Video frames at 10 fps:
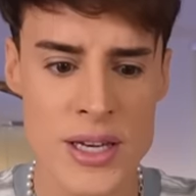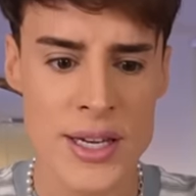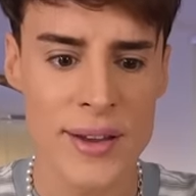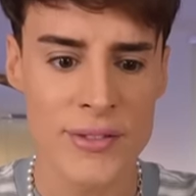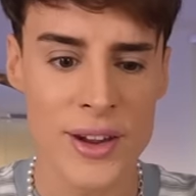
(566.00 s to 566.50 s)

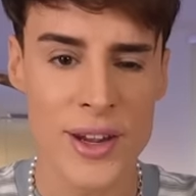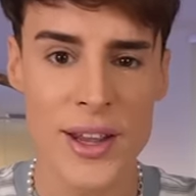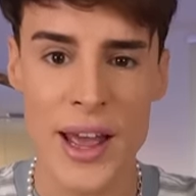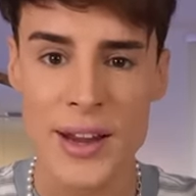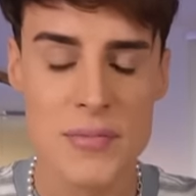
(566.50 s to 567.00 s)

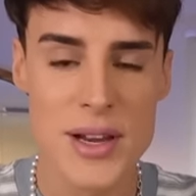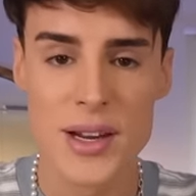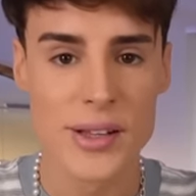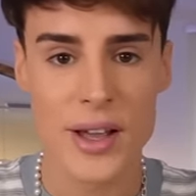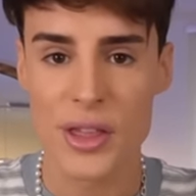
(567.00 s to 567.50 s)
TV, and
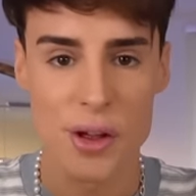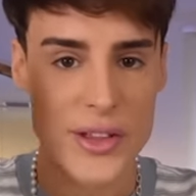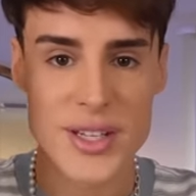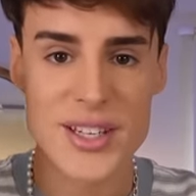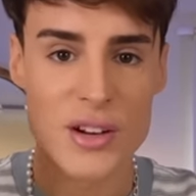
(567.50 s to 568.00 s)
immediately I thought
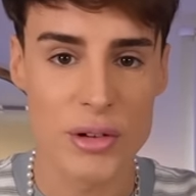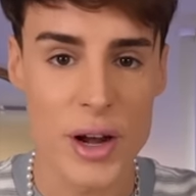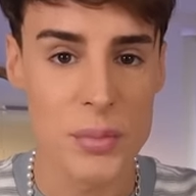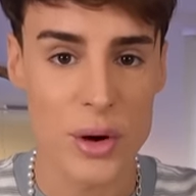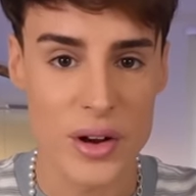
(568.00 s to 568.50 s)
this is a
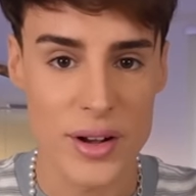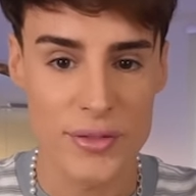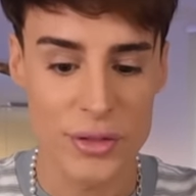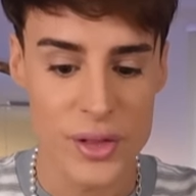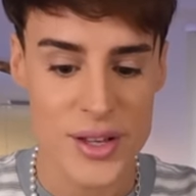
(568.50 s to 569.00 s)
great product
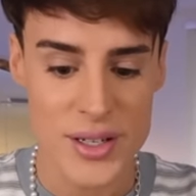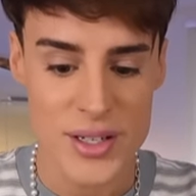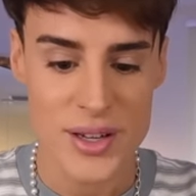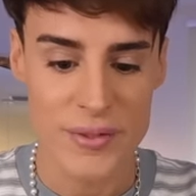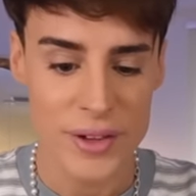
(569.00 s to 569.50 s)
for
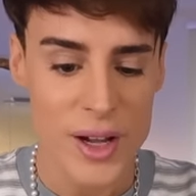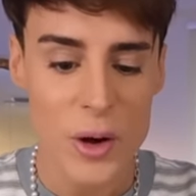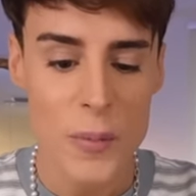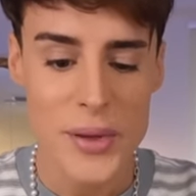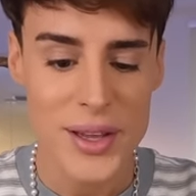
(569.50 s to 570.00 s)
this
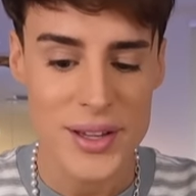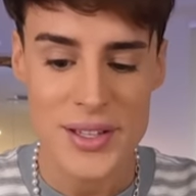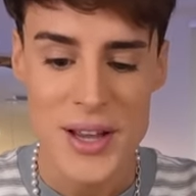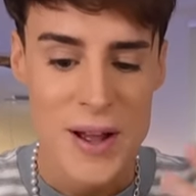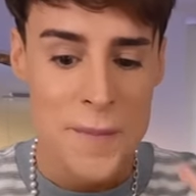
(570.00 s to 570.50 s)
video
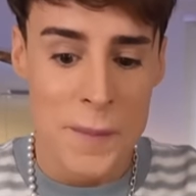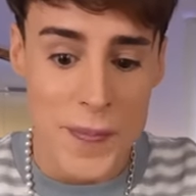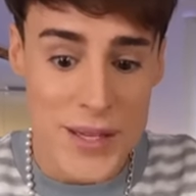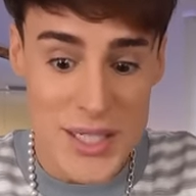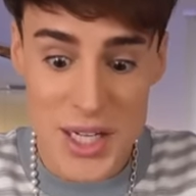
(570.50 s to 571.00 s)
because
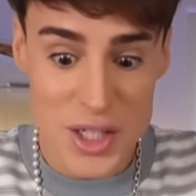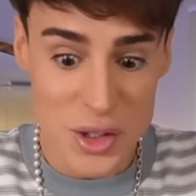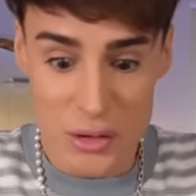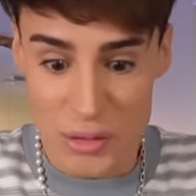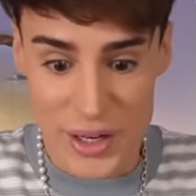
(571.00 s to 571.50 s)
this doesn't
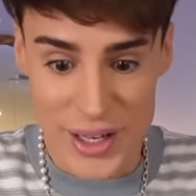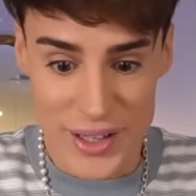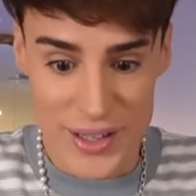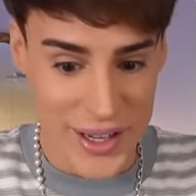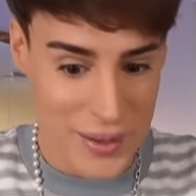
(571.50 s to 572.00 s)
look
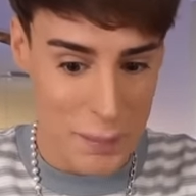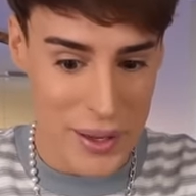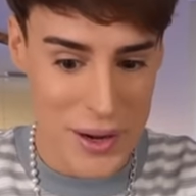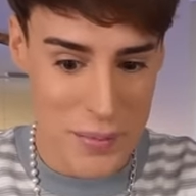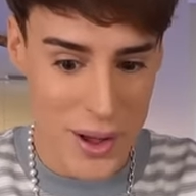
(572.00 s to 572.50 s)
real. Like,
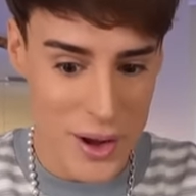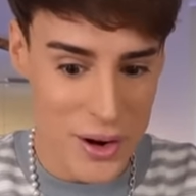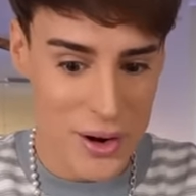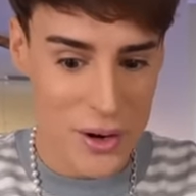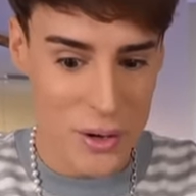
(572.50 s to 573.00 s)
peanut
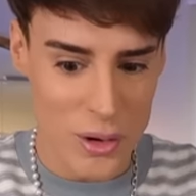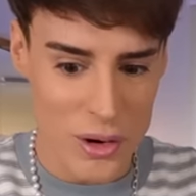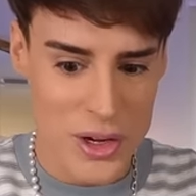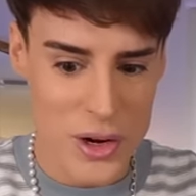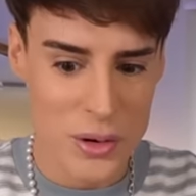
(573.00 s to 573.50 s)
butter,
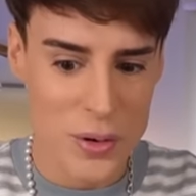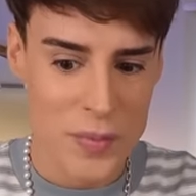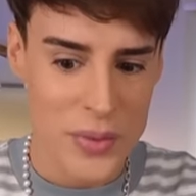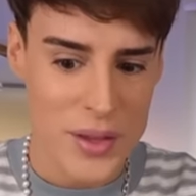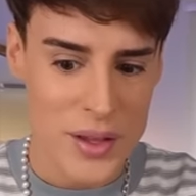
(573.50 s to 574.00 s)
Oreo,
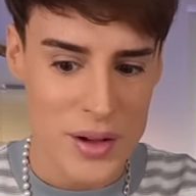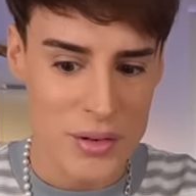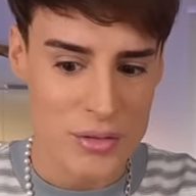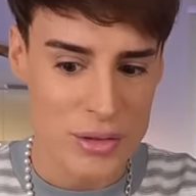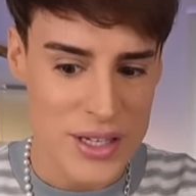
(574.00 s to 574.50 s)

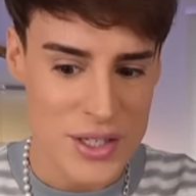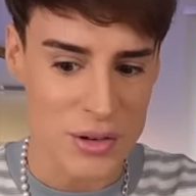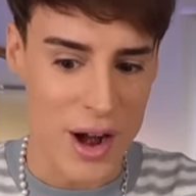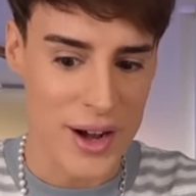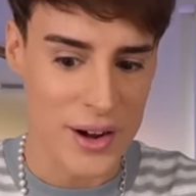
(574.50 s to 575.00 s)
Ritz
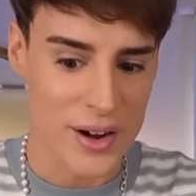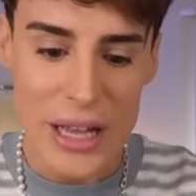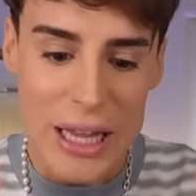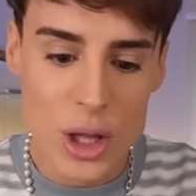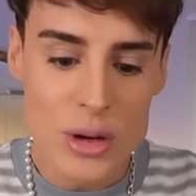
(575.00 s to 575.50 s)
cracker.
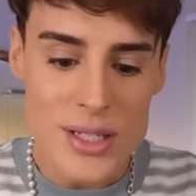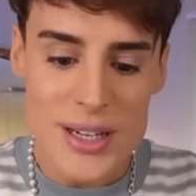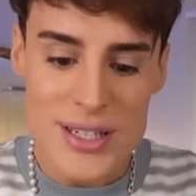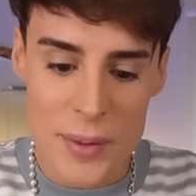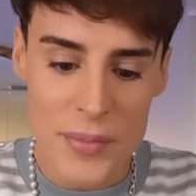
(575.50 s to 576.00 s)
It looks
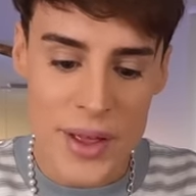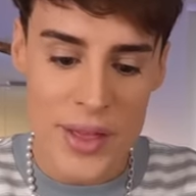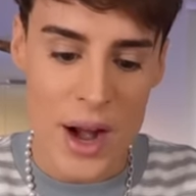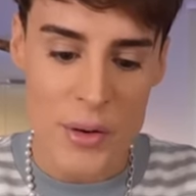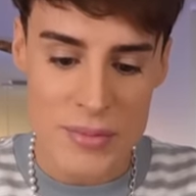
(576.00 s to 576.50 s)
like something
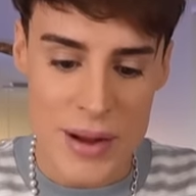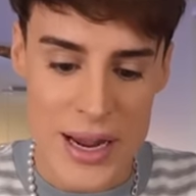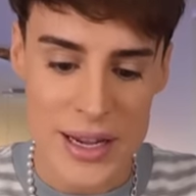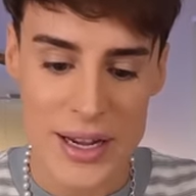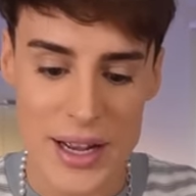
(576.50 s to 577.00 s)
that I would
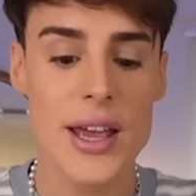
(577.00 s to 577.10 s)
make.